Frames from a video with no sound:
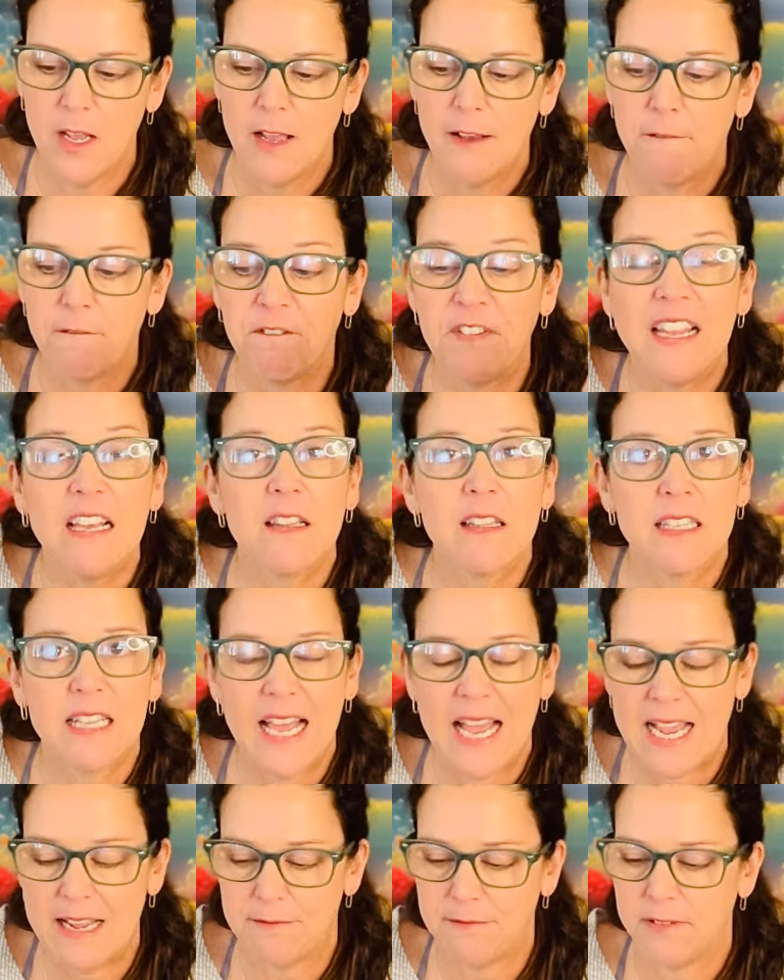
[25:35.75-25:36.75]
Feel
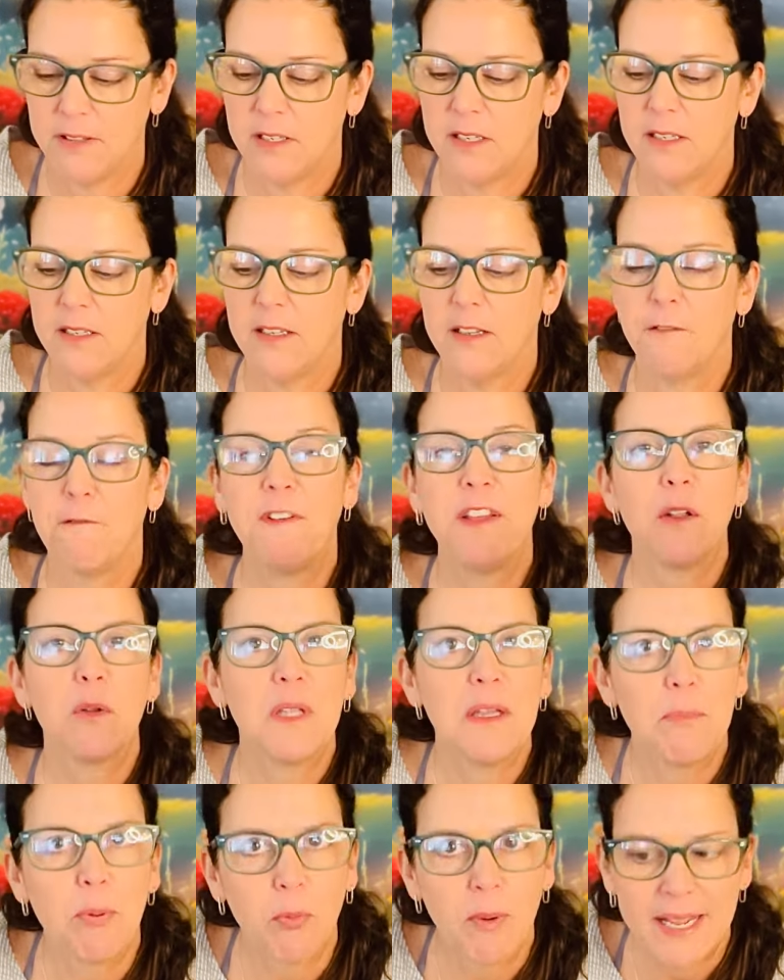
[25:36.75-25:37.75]
alive, feel
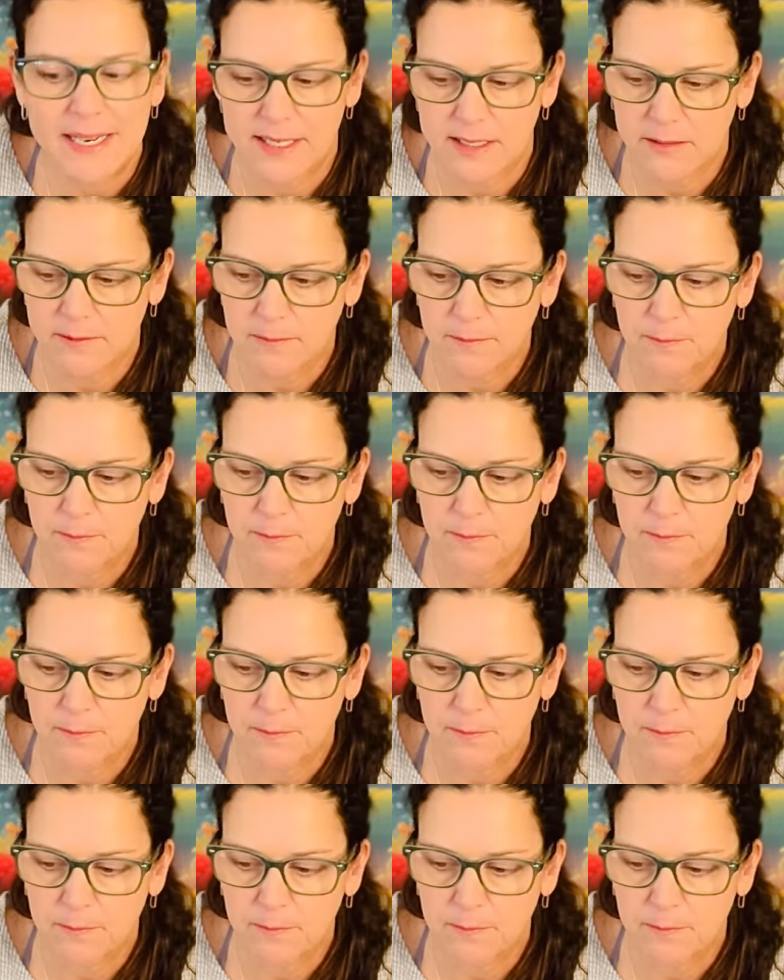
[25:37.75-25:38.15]
liberated.